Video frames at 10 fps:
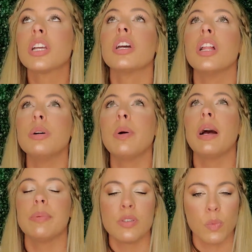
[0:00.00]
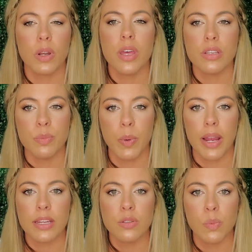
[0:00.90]
Colourpop is one of those
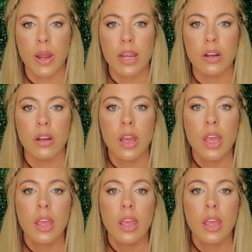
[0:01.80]
brands where